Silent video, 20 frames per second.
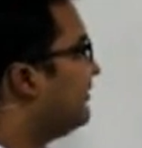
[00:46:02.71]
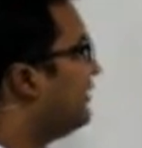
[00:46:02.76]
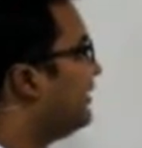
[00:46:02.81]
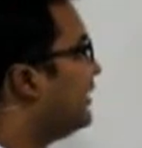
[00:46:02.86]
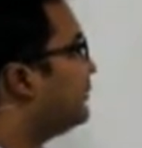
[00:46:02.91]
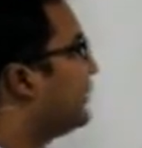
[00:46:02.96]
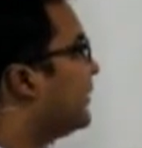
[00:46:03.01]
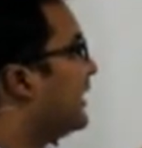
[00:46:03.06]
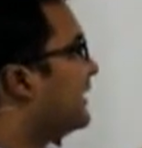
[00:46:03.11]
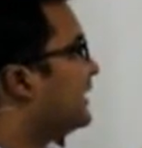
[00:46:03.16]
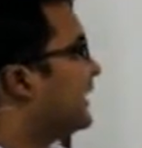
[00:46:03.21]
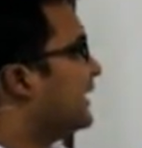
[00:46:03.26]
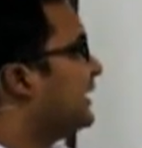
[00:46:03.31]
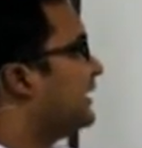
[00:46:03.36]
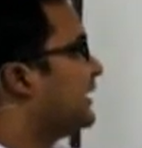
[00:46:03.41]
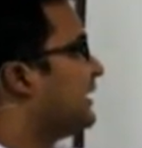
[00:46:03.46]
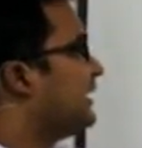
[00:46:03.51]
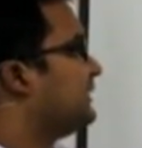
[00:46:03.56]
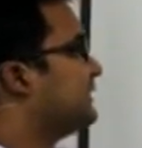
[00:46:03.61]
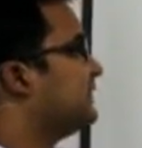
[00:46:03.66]
saving part
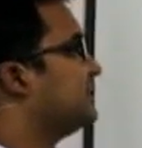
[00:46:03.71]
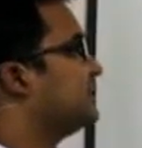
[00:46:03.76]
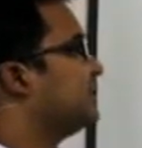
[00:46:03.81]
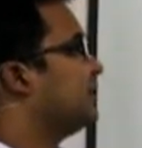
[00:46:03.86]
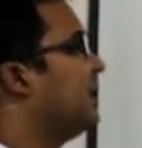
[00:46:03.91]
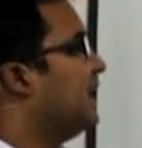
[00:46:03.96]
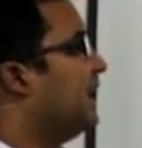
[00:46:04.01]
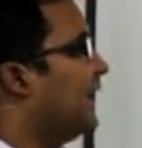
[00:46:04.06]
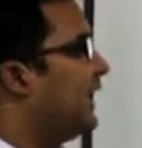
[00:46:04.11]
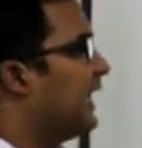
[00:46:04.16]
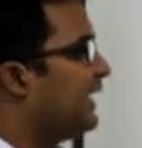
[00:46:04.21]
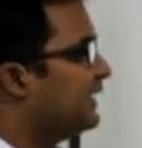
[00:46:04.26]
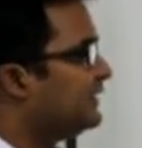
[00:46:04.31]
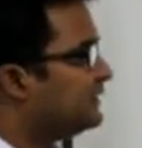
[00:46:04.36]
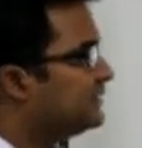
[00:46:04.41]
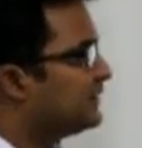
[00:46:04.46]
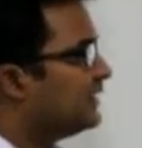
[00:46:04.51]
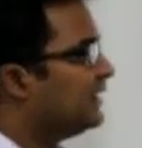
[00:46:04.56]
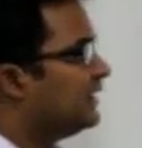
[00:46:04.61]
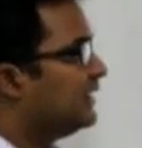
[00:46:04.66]
increases.
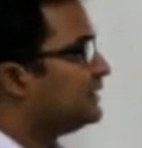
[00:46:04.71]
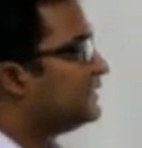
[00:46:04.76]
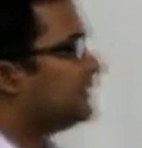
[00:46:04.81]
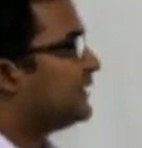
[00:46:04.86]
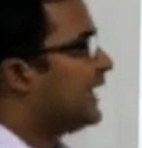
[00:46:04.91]
Hence